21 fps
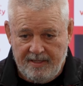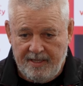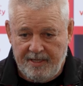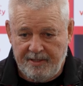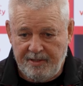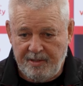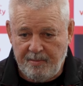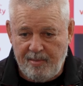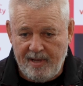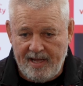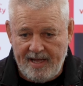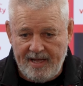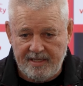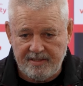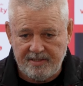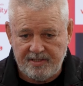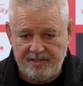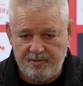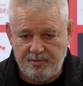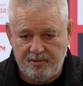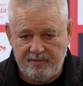in the
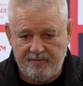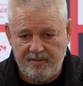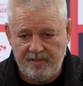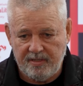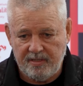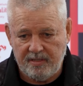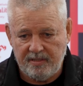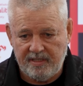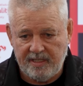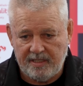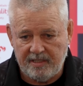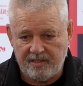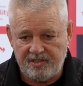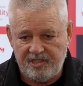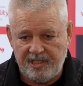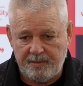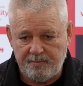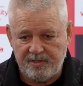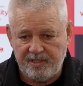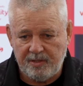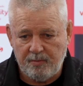past who have done
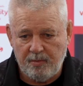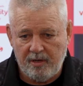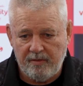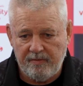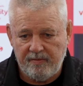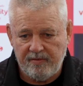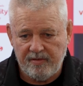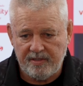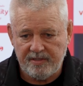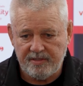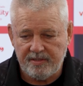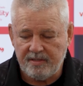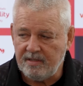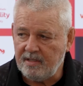exceptionally well for us,